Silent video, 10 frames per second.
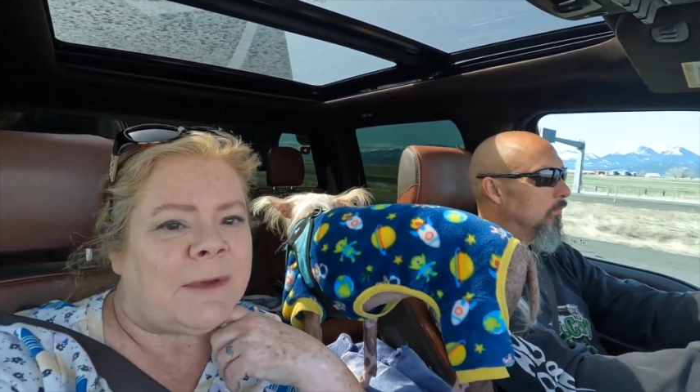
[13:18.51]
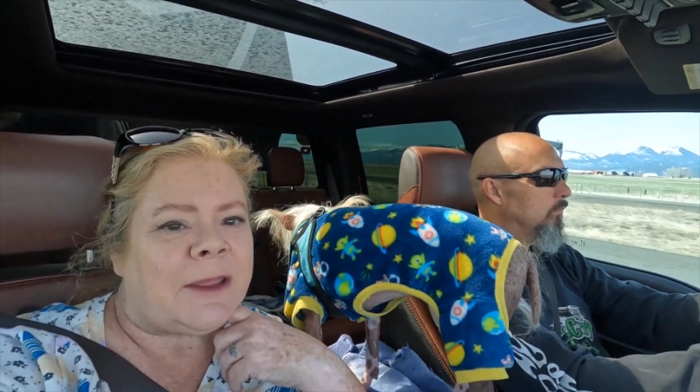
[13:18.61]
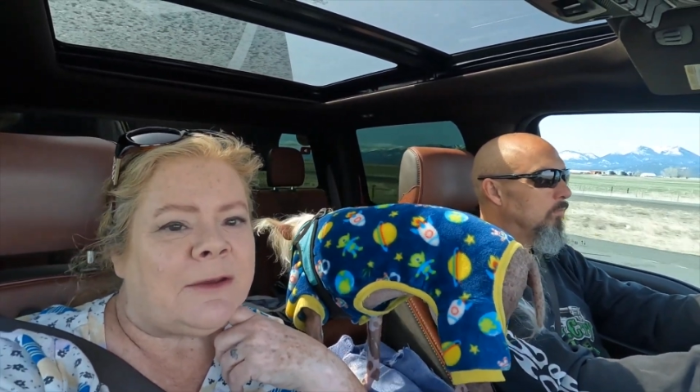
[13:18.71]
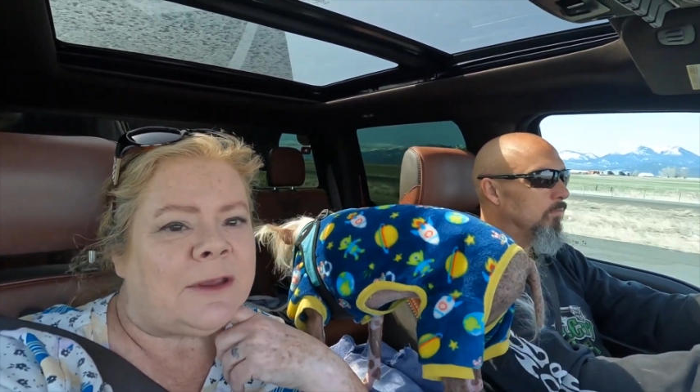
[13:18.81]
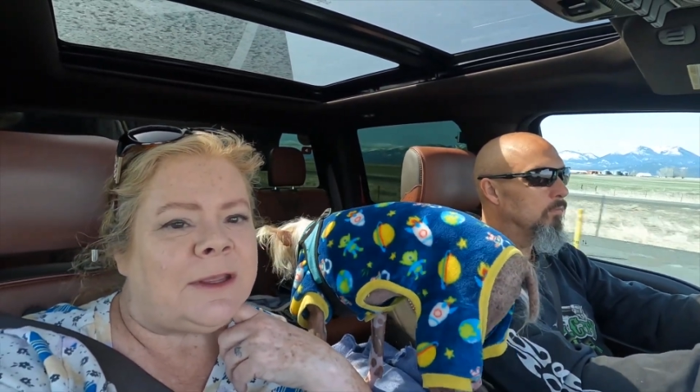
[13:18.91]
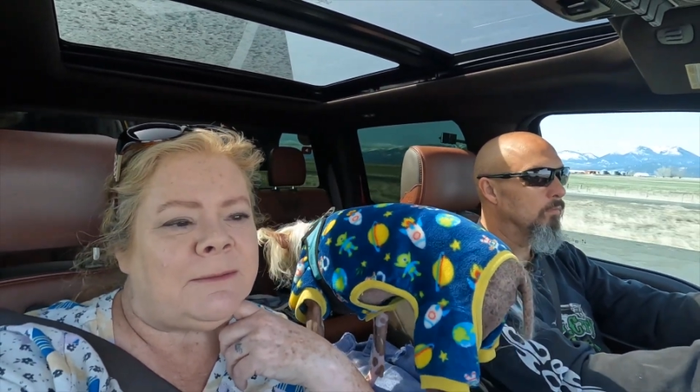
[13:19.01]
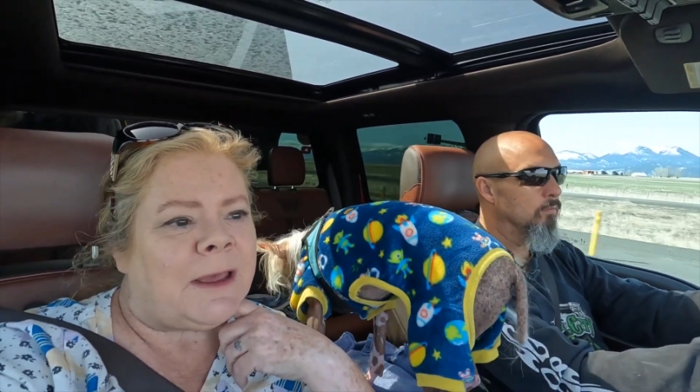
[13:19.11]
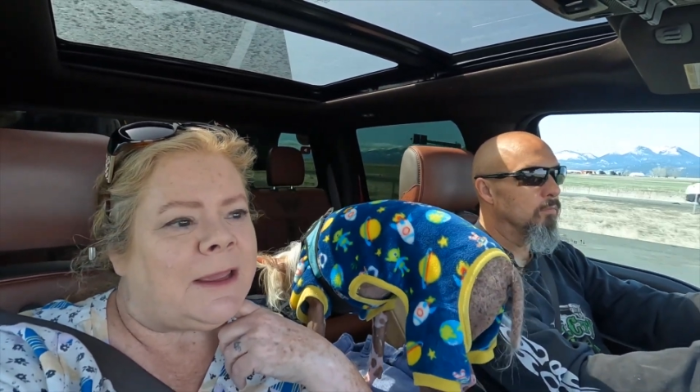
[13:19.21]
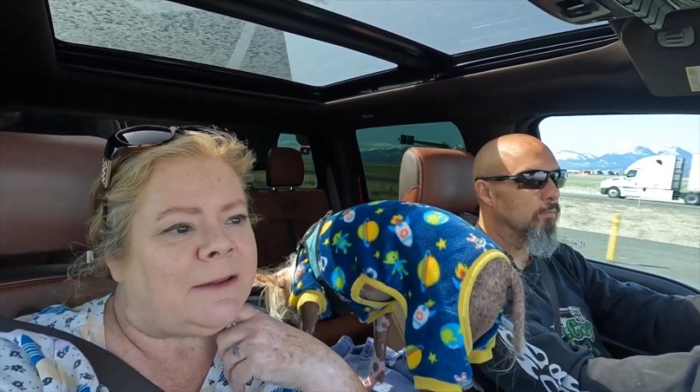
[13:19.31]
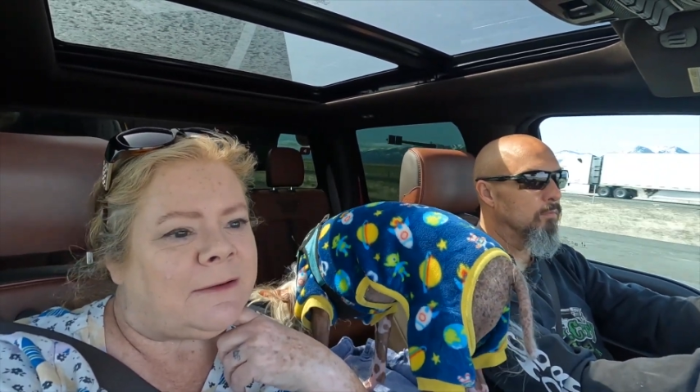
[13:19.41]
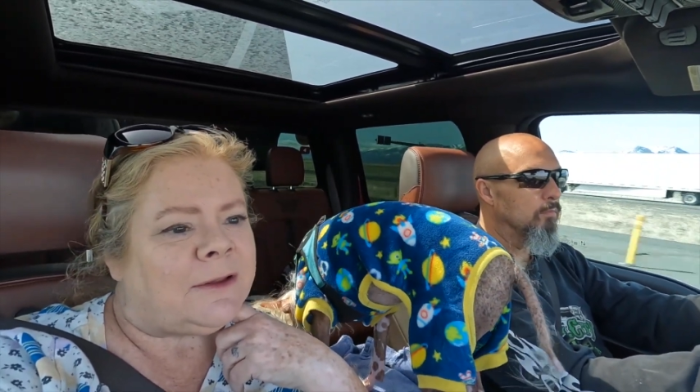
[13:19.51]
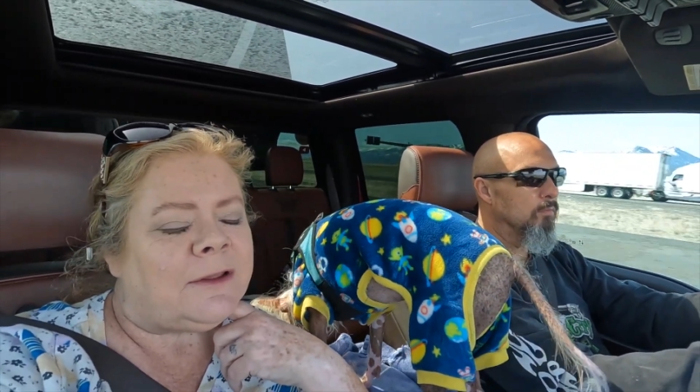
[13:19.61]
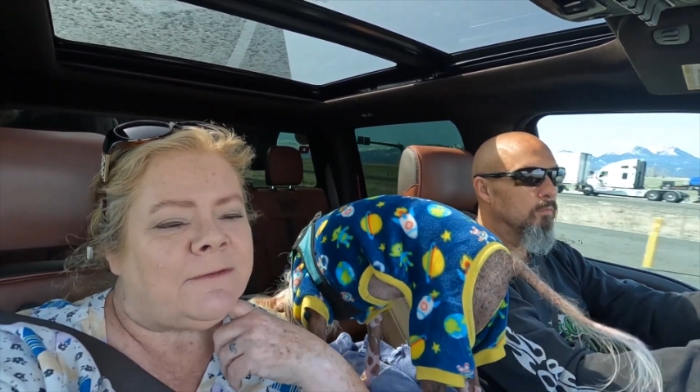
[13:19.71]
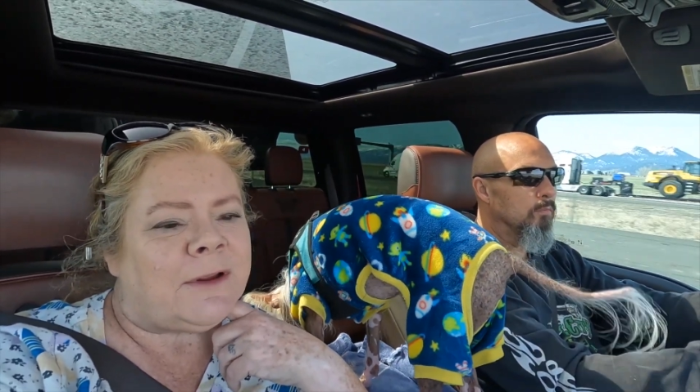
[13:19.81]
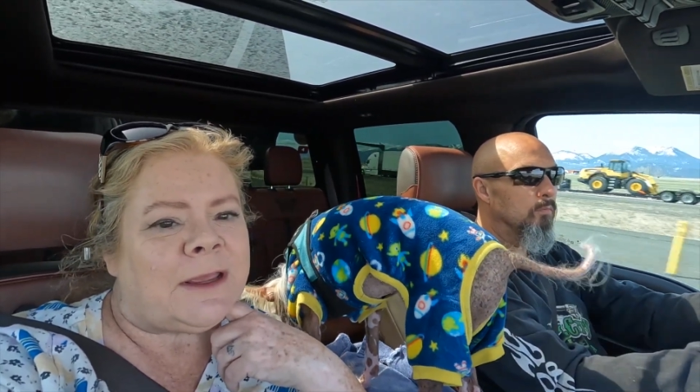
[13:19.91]
my good, my
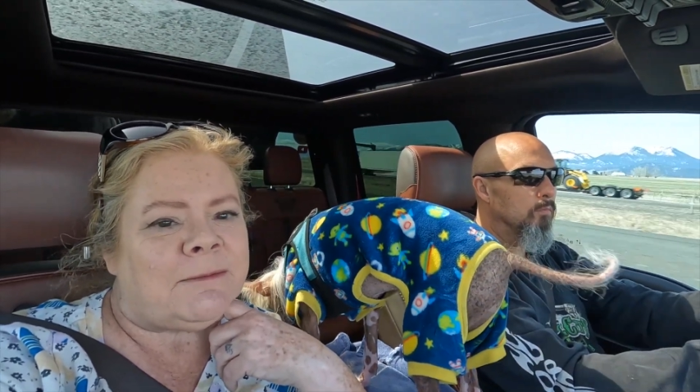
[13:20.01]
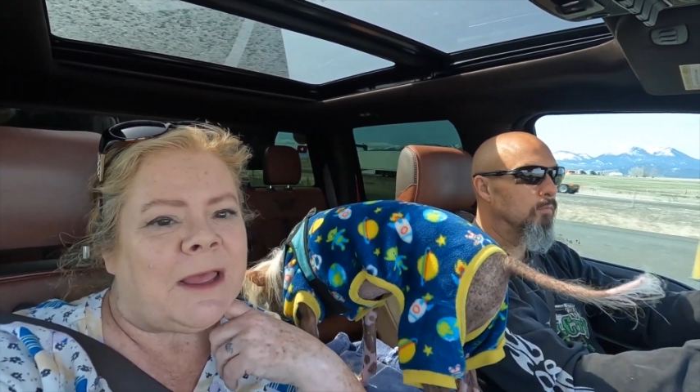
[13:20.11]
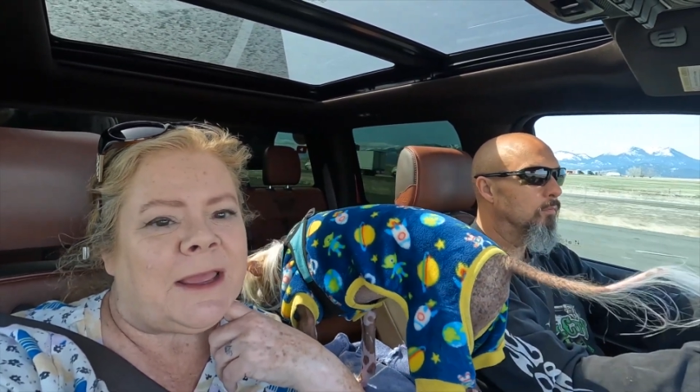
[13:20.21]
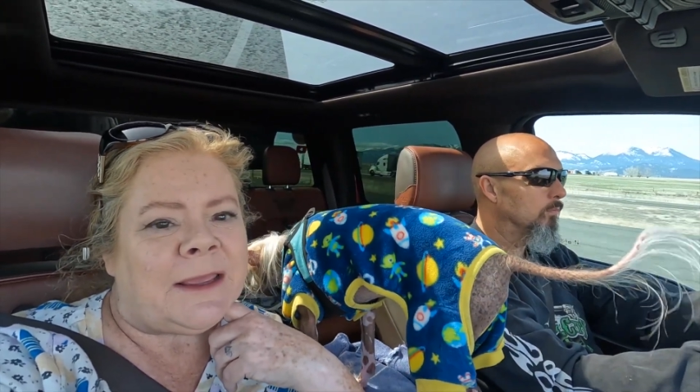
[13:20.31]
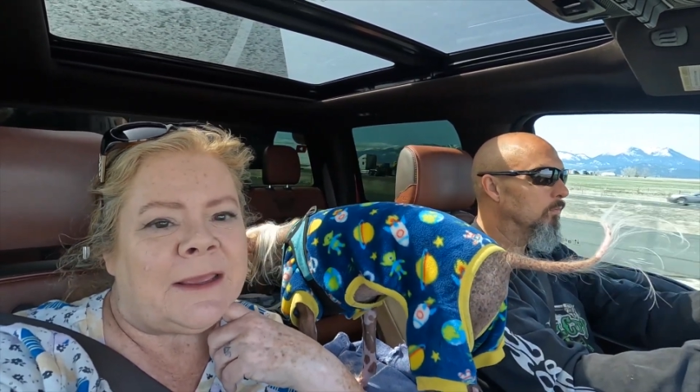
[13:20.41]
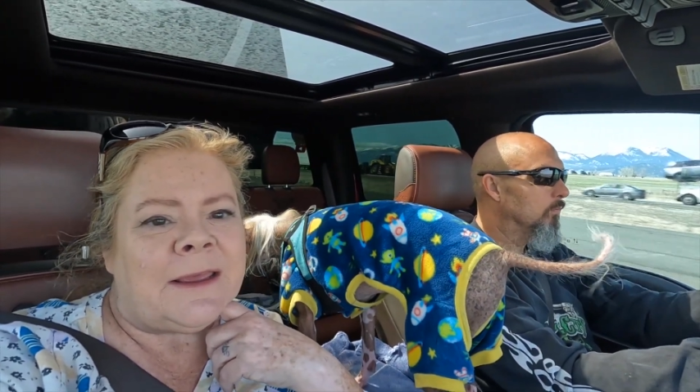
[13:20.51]
good friend, my